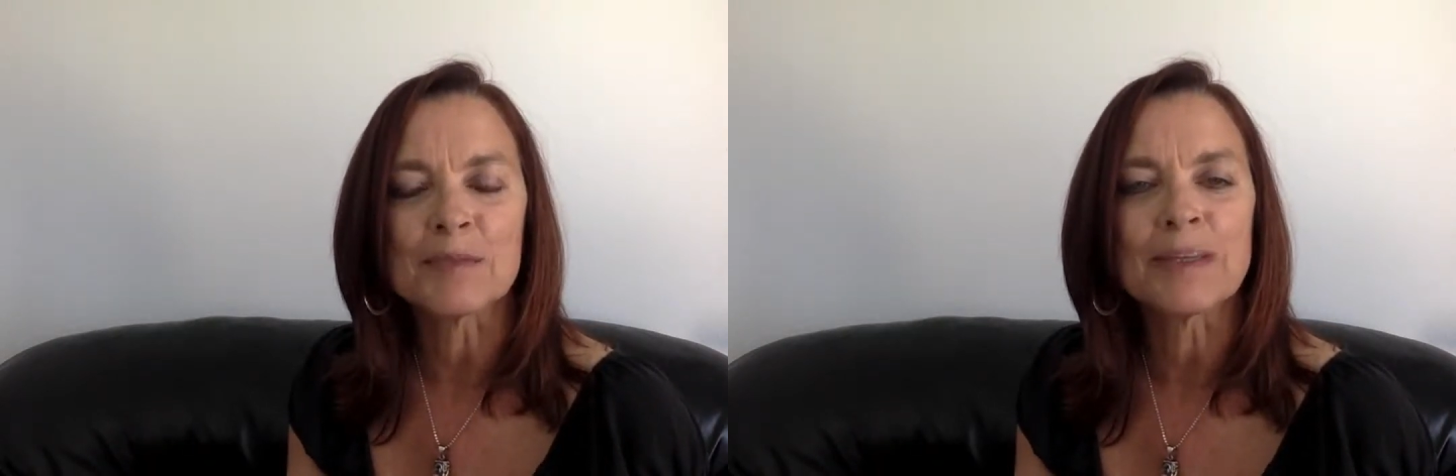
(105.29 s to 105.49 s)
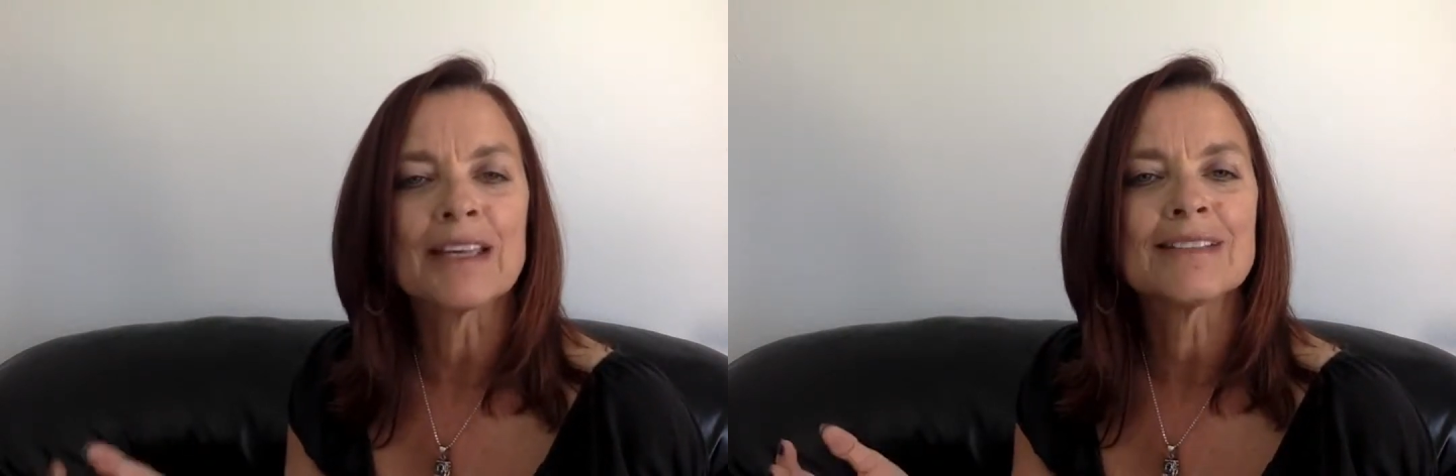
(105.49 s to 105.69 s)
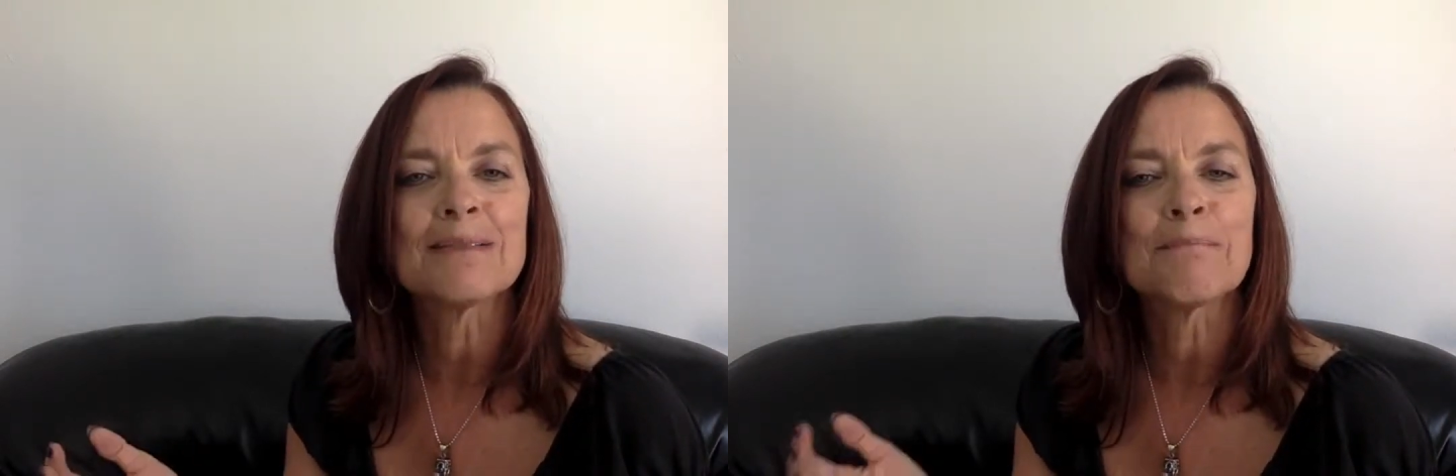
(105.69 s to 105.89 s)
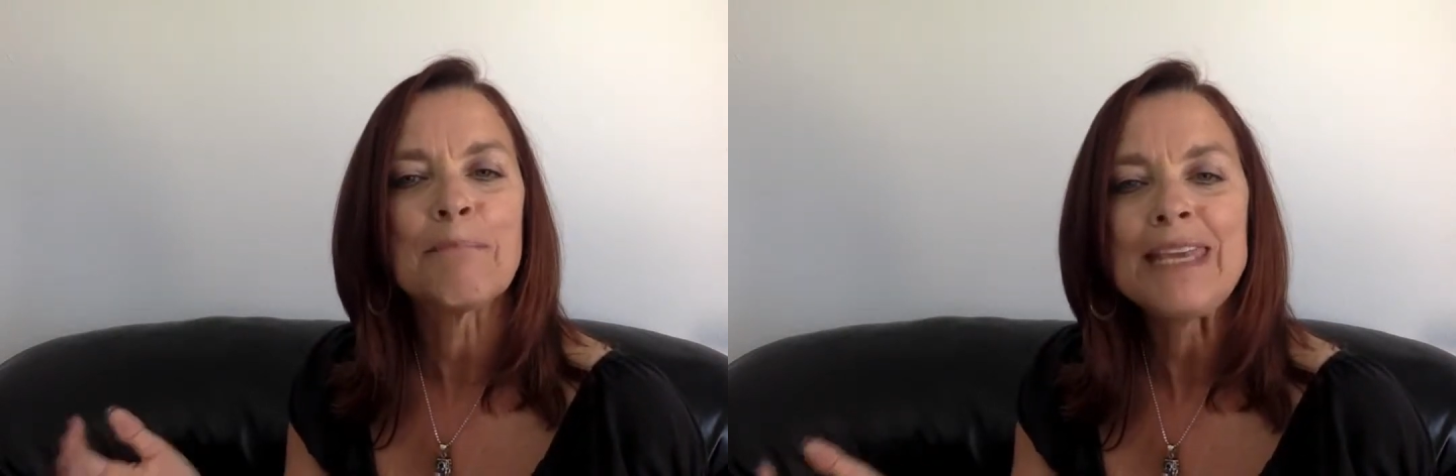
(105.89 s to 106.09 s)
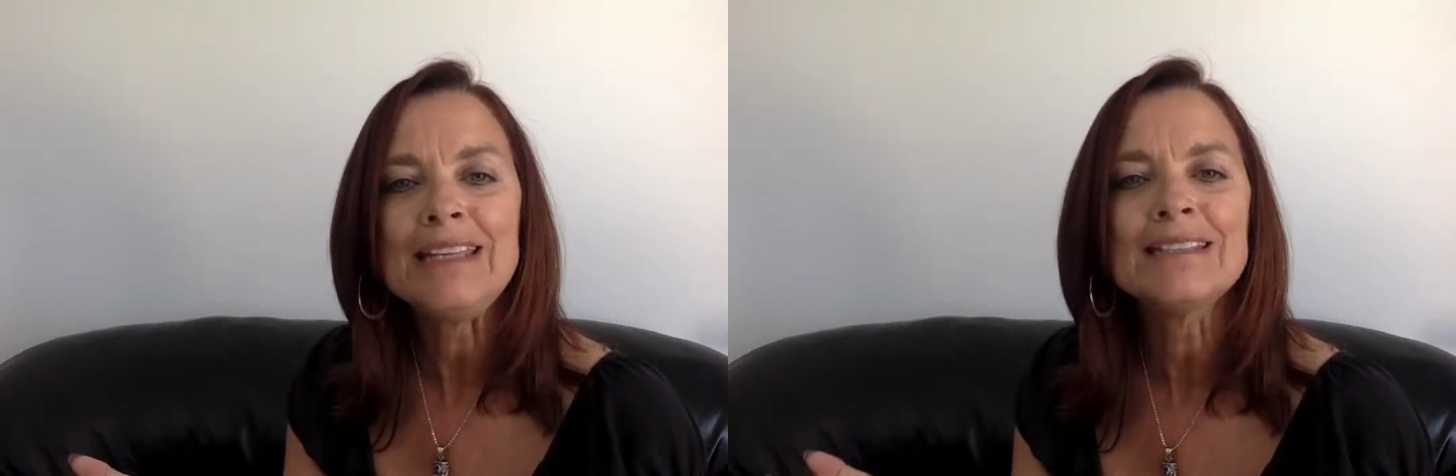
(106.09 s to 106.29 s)
because it
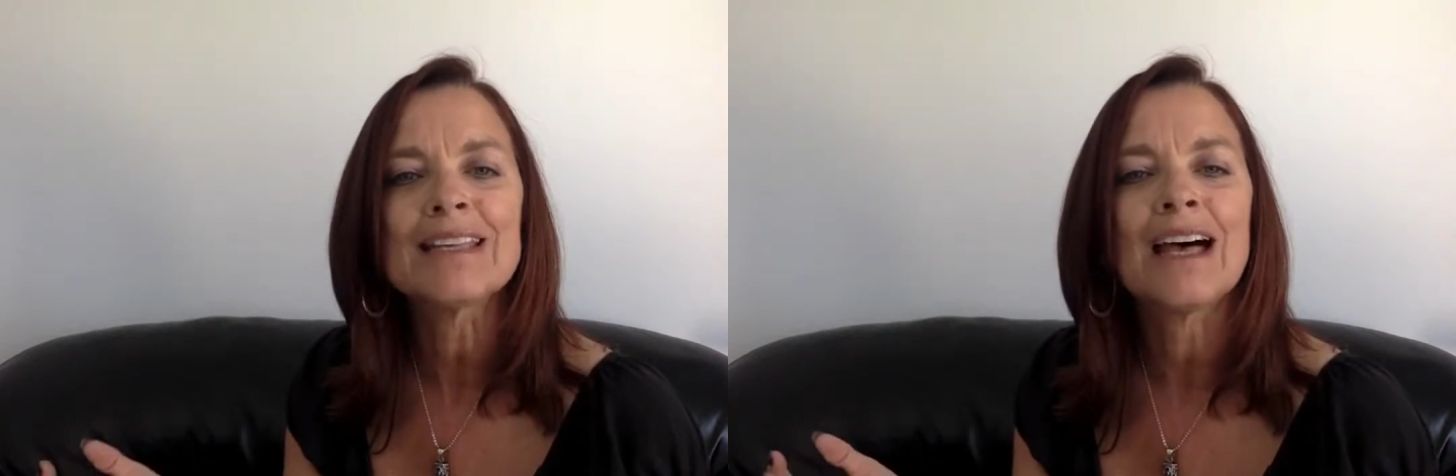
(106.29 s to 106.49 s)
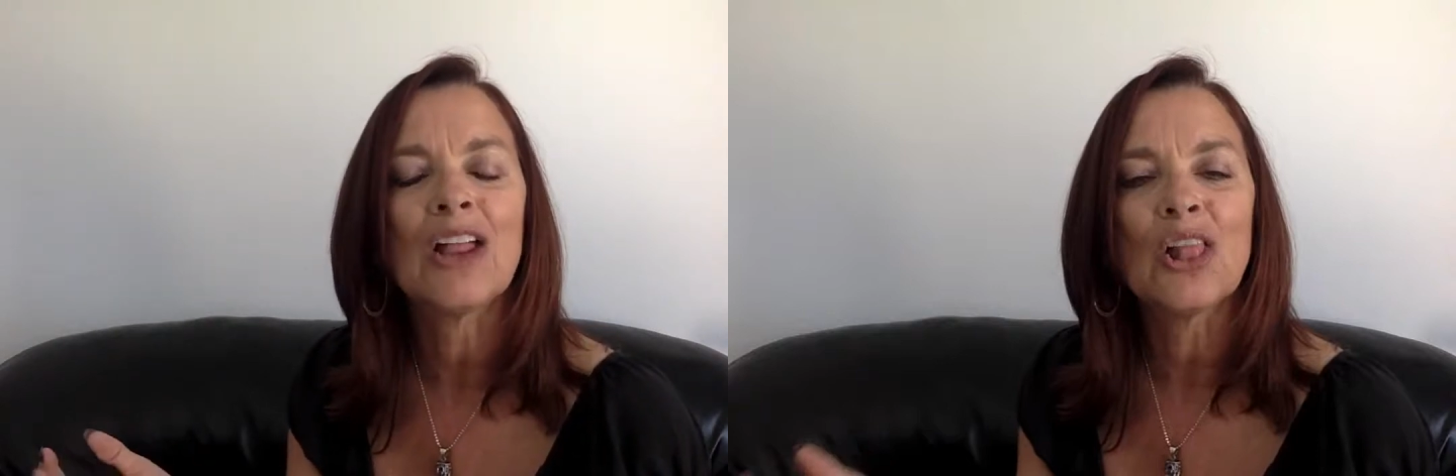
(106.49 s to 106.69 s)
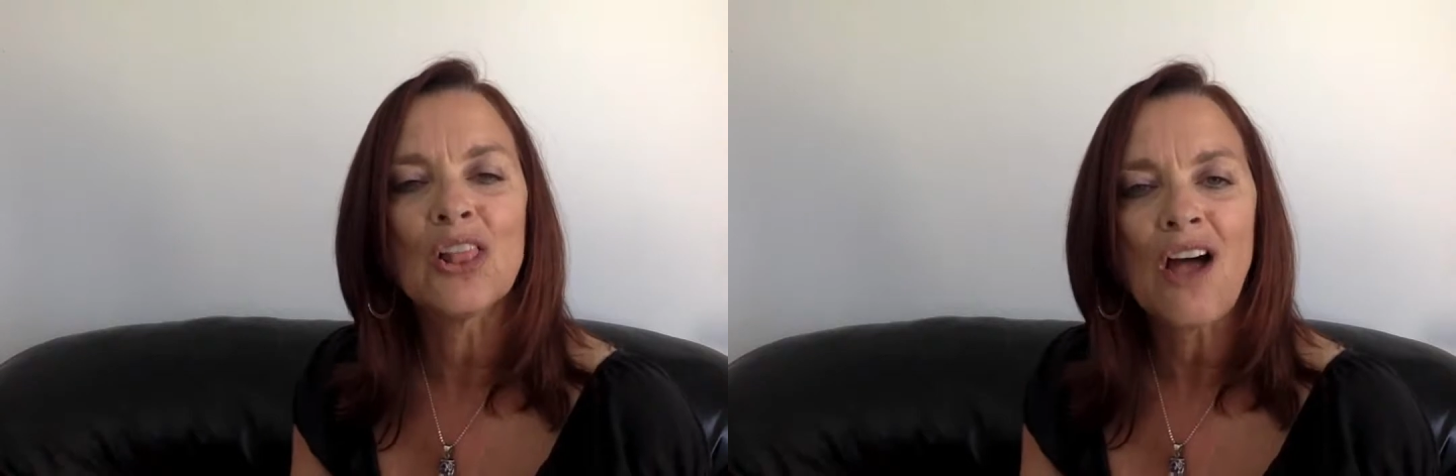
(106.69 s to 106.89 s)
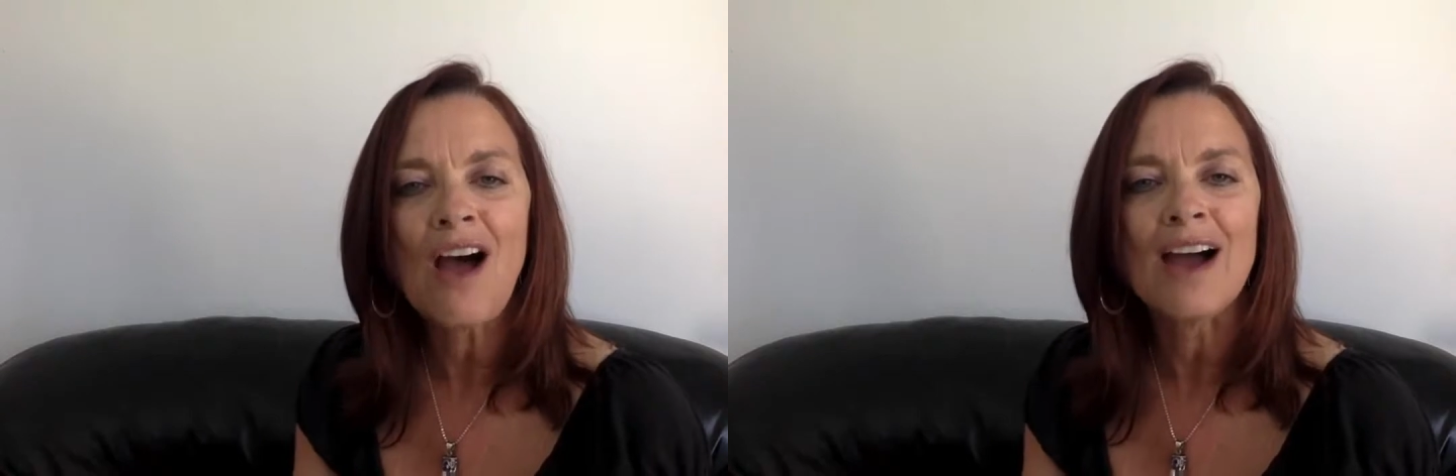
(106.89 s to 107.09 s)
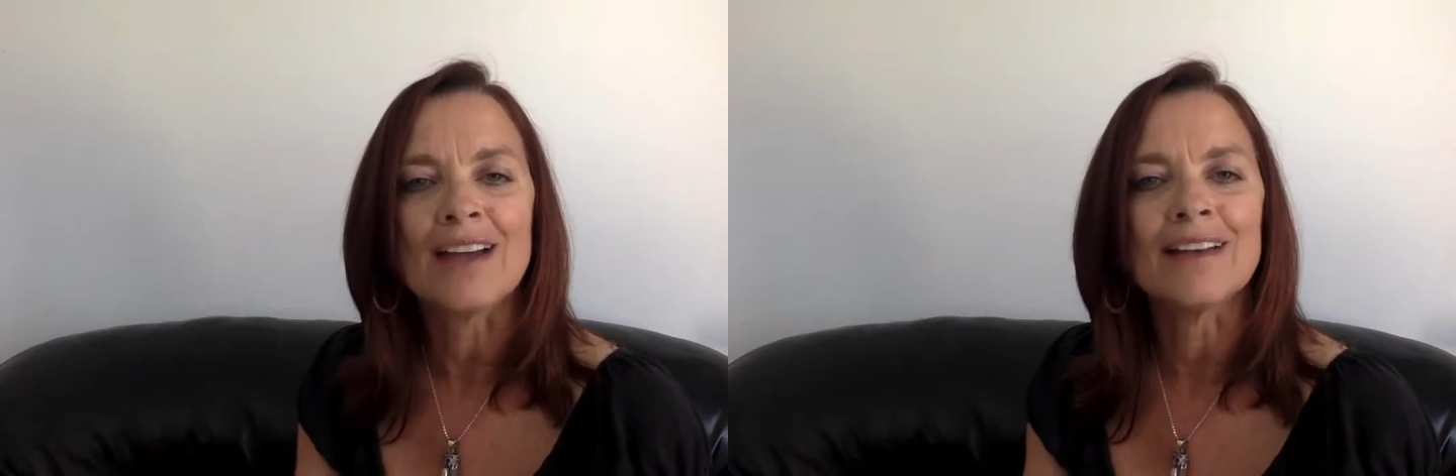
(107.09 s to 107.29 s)
means a
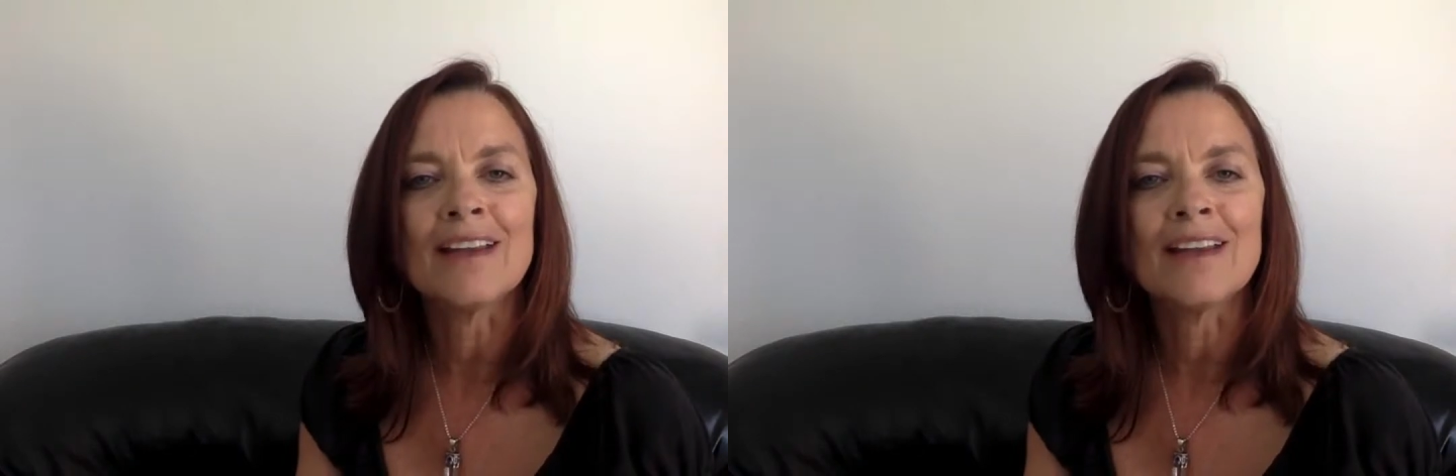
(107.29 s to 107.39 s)
lot.